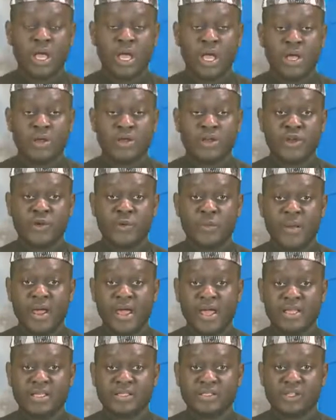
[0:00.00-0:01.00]
The
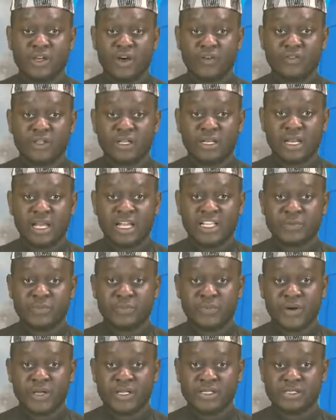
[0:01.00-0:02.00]
remains of the late
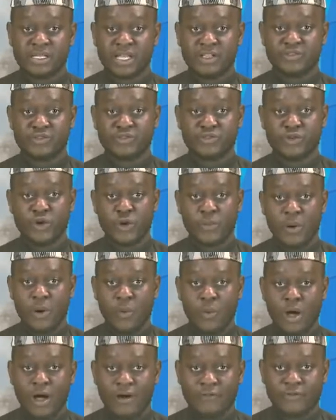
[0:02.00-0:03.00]
Princess
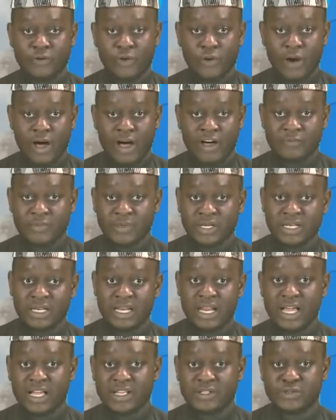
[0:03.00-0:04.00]
Chiomanwafo have been
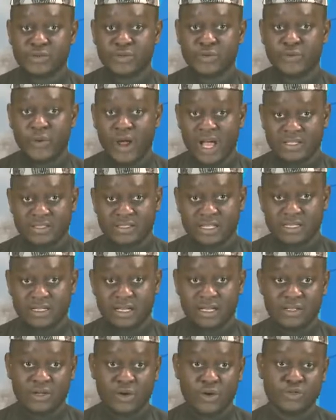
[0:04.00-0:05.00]
laid to rest at
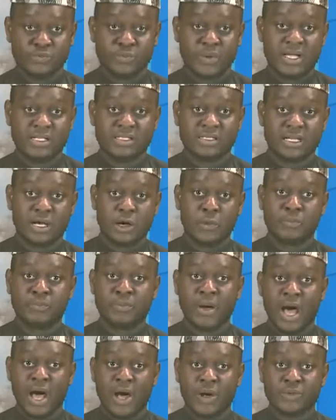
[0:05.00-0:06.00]
her husband's
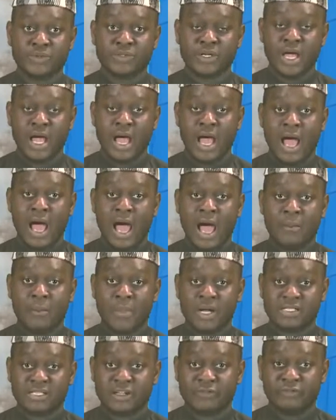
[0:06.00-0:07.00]
compound,
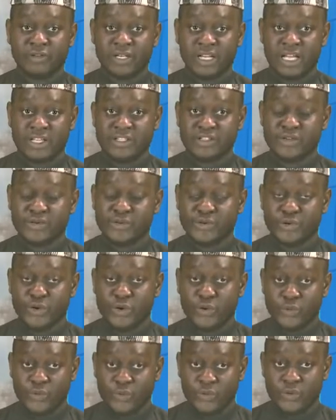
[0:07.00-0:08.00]
Abata Village in
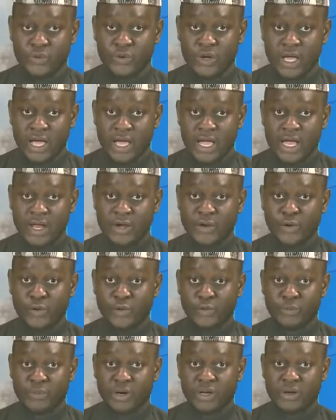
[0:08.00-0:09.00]
Diowu, in
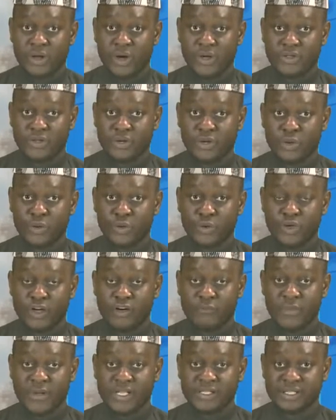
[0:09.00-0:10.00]
Orumba North local
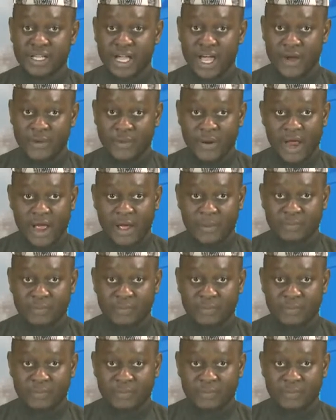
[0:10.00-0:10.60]
government area.